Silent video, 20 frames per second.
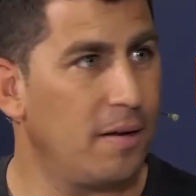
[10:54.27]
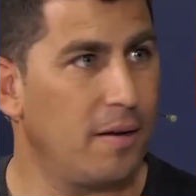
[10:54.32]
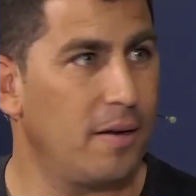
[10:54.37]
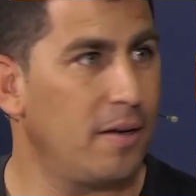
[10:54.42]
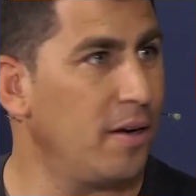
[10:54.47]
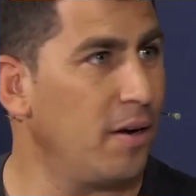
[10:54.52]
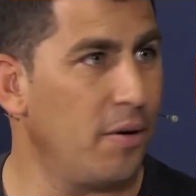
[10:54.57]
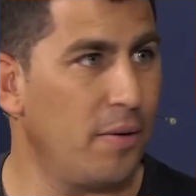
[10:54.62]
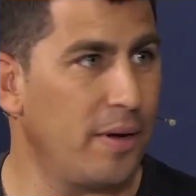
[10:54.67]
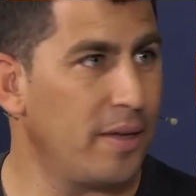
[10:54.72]

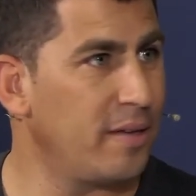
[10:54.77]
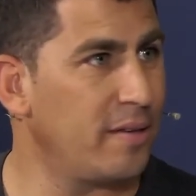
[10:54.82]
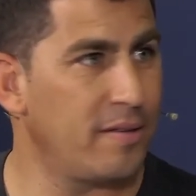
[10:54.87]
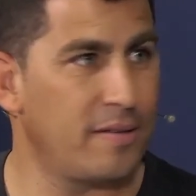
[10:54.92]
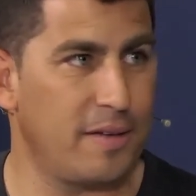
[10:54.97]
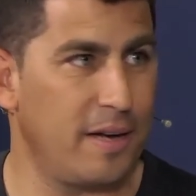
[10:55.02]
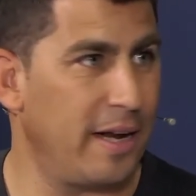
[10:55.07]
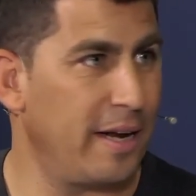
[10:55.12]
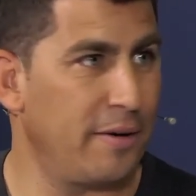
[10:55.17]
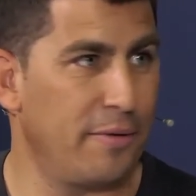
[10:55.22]
You know,
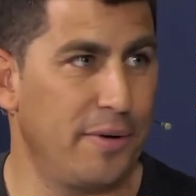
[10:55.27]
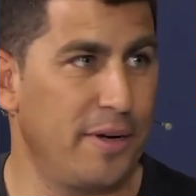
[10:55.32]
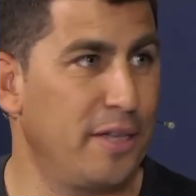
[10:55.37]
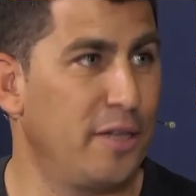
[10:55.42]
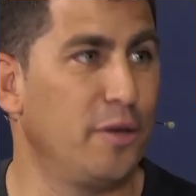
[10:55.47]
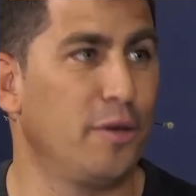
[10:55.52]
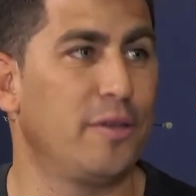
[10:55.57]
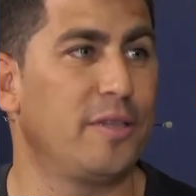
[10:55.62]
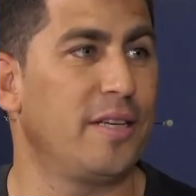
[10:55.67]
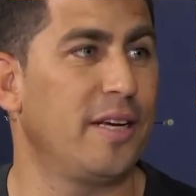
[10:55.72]
it's like
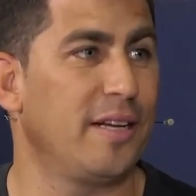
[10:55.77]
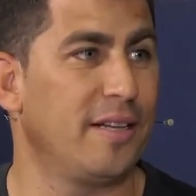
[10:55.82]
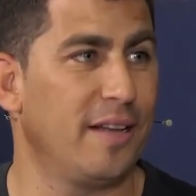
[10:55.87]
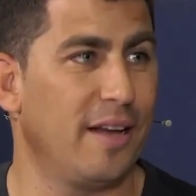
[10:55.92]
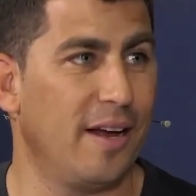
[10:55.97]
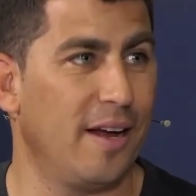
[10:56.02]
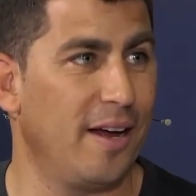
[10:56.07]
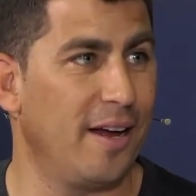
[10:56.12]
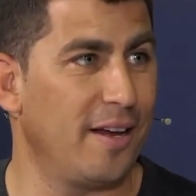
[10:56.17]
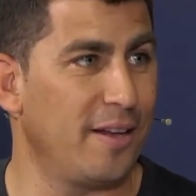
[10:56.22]
reducing
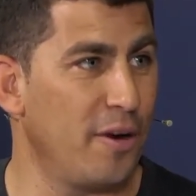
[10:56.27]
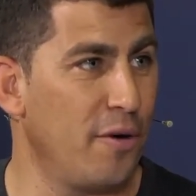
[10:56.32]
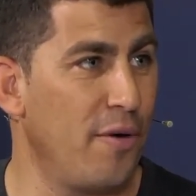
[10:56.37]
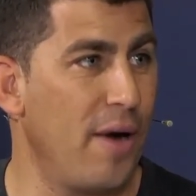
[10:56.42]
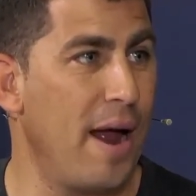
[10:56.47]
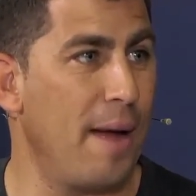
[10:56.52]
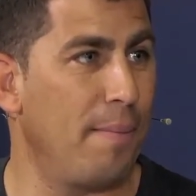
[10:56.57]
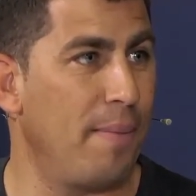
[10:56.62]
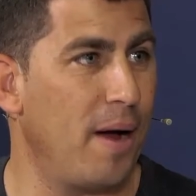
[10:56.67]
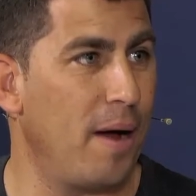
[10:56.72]
the, the
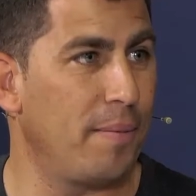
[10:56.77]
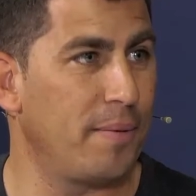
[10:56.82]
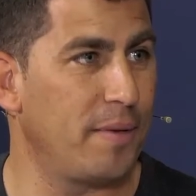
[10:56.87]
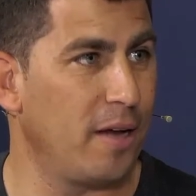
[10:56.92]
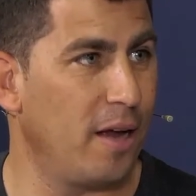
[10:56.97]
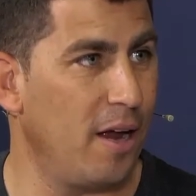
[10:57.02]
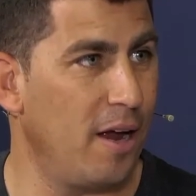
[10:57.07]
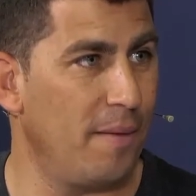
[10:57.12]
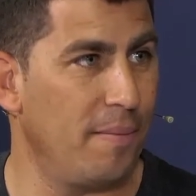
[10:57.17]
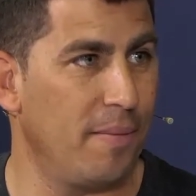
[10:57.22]
ramp up
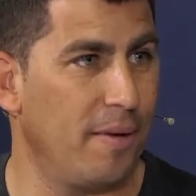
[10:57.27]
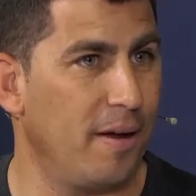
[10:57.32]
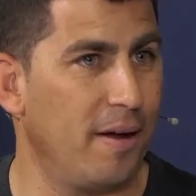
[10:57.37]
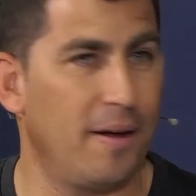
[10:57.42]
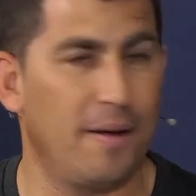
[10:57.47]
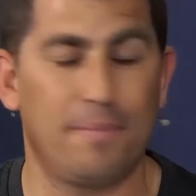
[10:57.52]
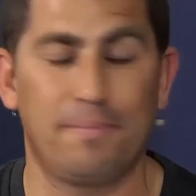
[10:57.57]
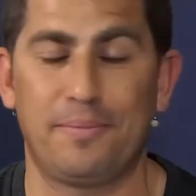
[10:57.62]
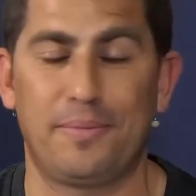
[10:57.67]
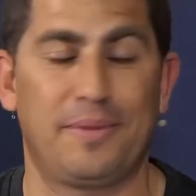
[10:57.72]
time
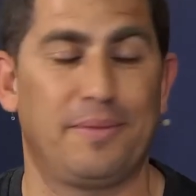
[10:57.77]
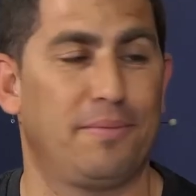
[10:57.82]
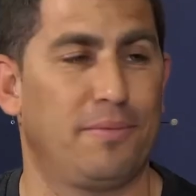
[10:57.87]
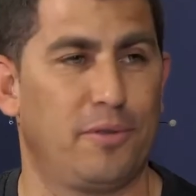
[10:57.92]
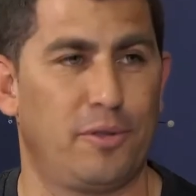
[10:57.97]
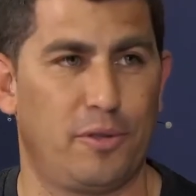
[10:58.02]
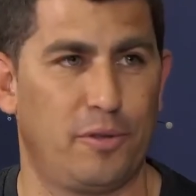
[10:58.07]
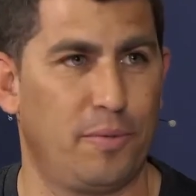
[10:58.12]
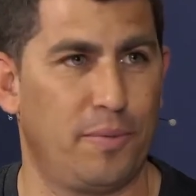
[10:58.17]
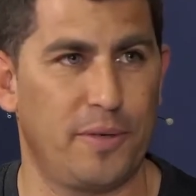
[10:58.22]
uh,
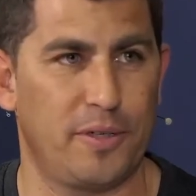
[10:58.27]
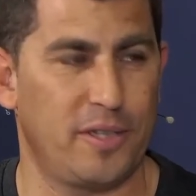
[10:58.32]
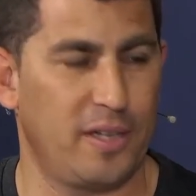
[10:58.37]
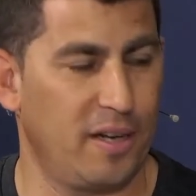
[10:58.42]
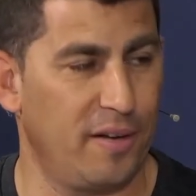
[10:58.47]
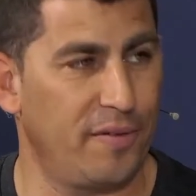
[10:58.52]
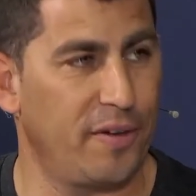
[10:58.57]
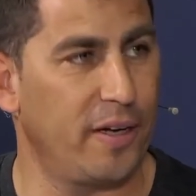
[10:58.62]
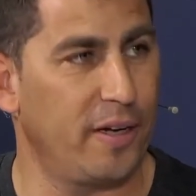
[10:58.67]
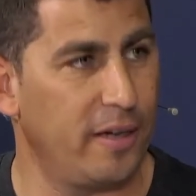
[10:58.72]
super
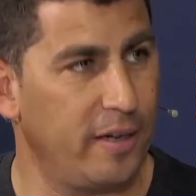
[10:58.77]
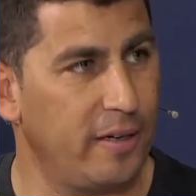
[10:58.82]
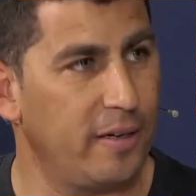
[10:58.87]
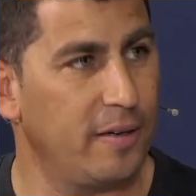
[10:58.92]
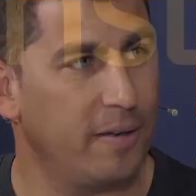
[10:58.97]
significantly.